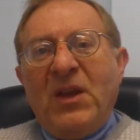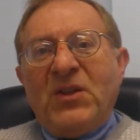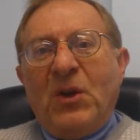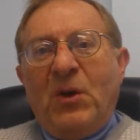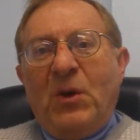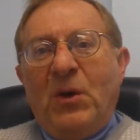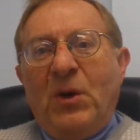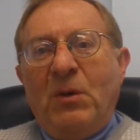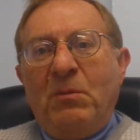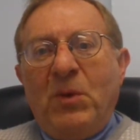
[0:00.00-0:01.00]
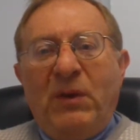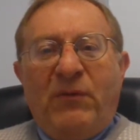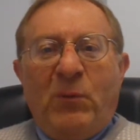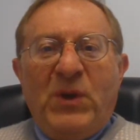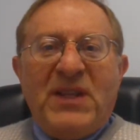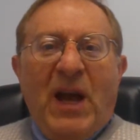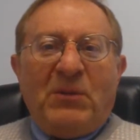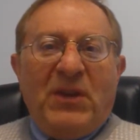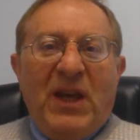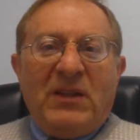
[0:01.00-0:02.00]
So if
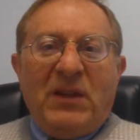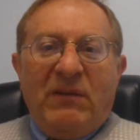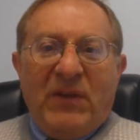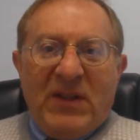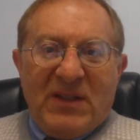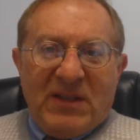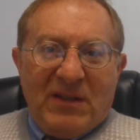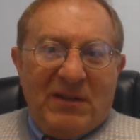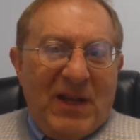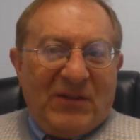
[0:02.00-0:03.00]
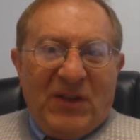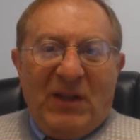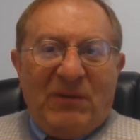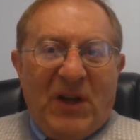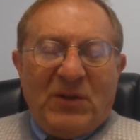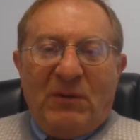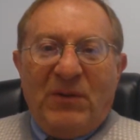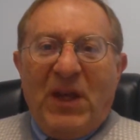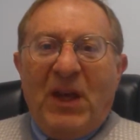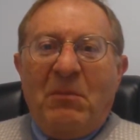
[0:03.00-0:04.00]
without that, if he's not in front
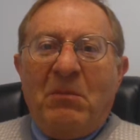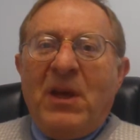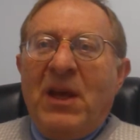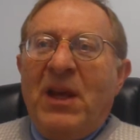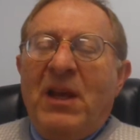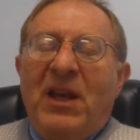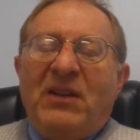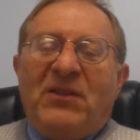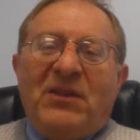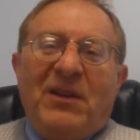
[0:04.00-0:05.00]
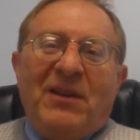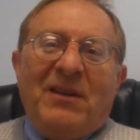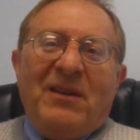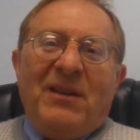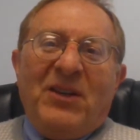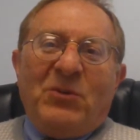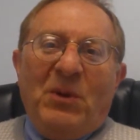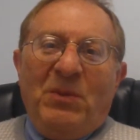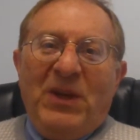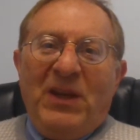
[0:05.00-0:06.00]
of them, it
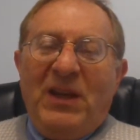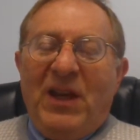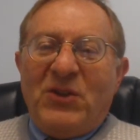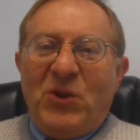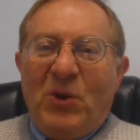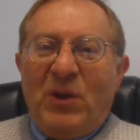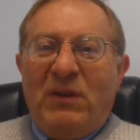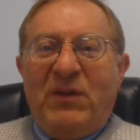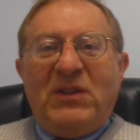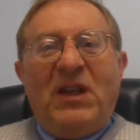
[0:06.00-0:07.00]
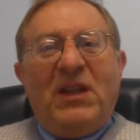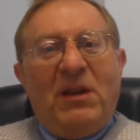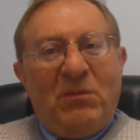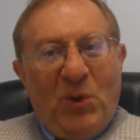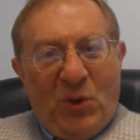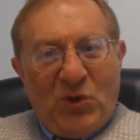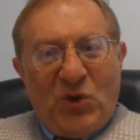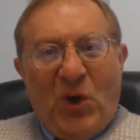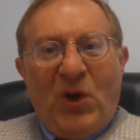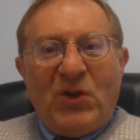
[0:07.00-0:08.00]
will be a joke if you tell them go
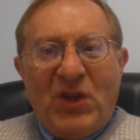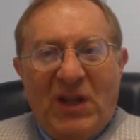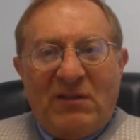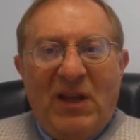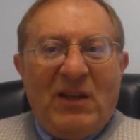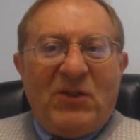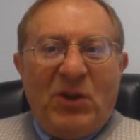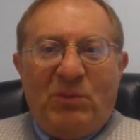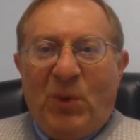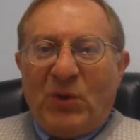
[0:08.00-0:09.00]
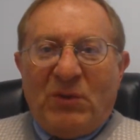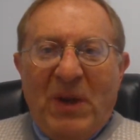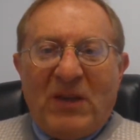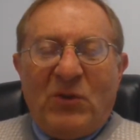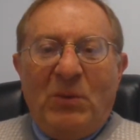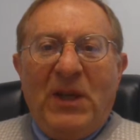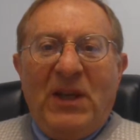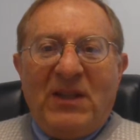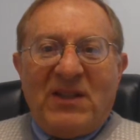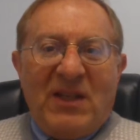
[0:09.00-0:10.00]
charge and report back to
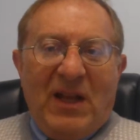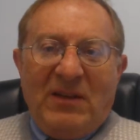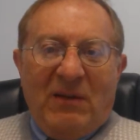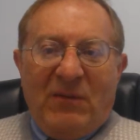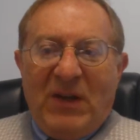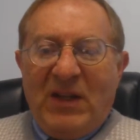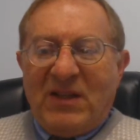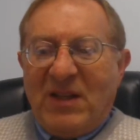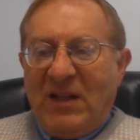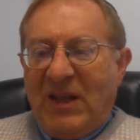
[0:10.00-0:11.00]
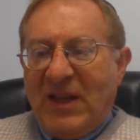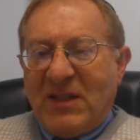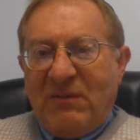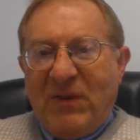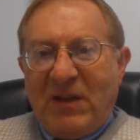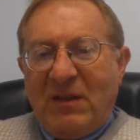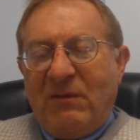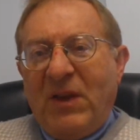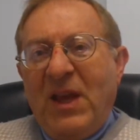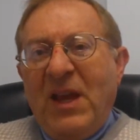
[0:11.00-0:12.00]
me. It's not as
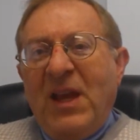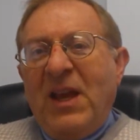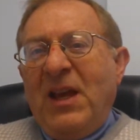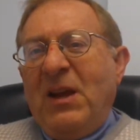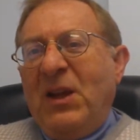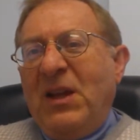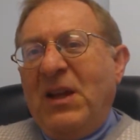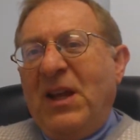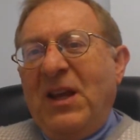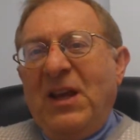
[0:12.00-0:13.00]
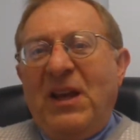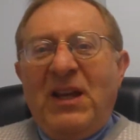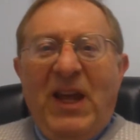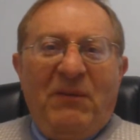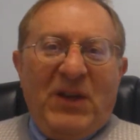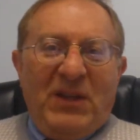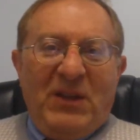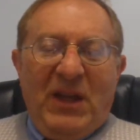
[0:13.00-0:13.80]
effective. In every